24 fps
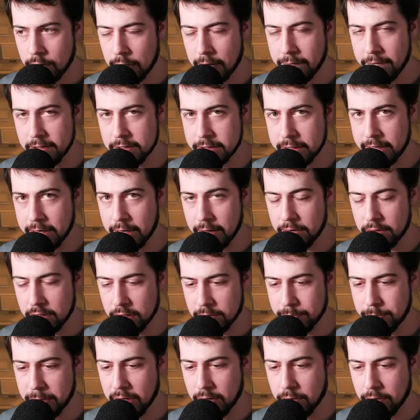If it's a counter
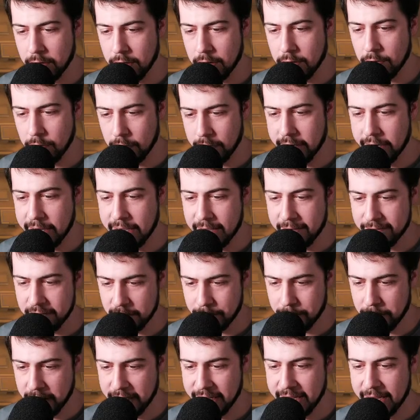spell where I have
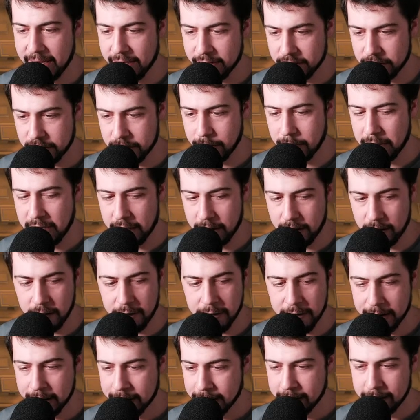to play extra mana,
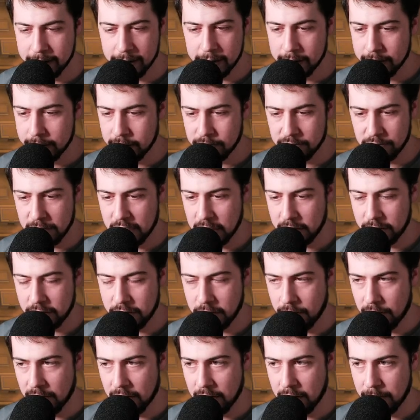not
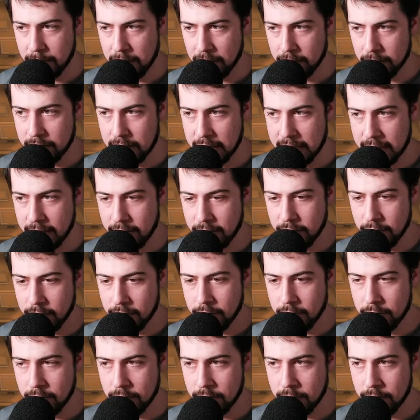too worried about that.
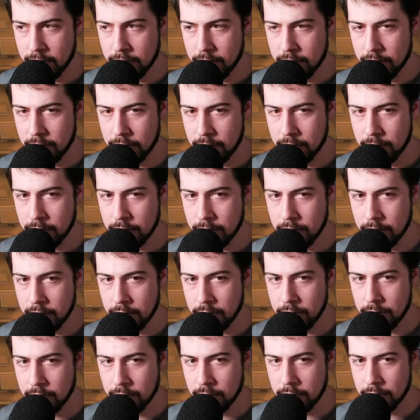
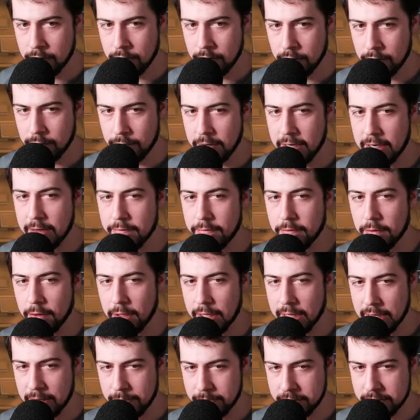Fateful
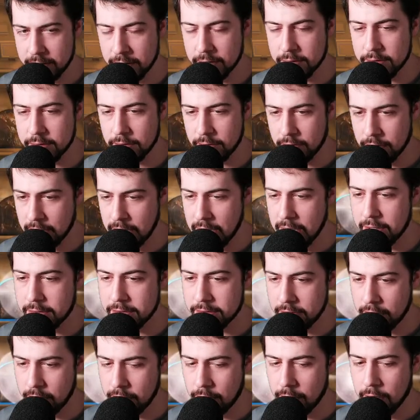Absence. Okay,
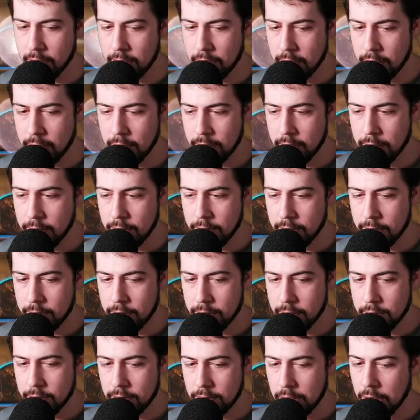so,
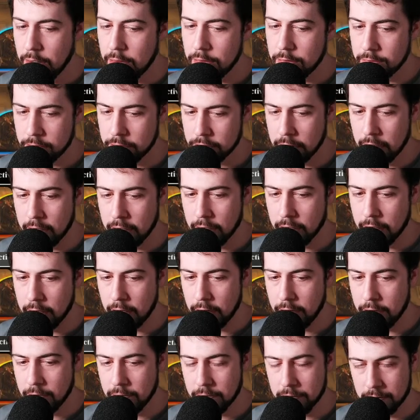well, drawing a
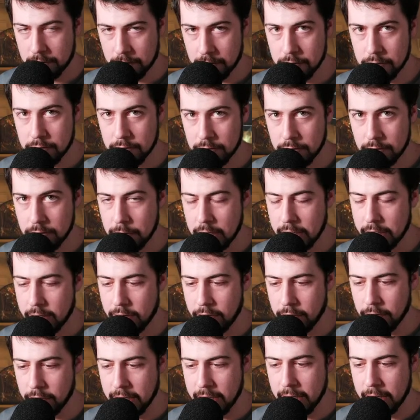card. I can
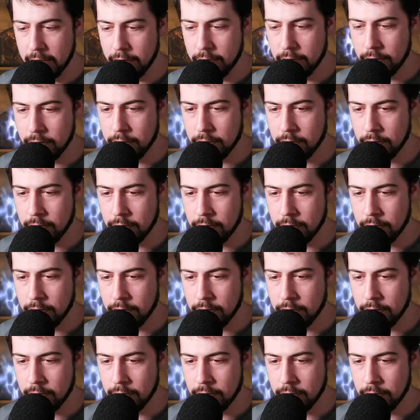do that.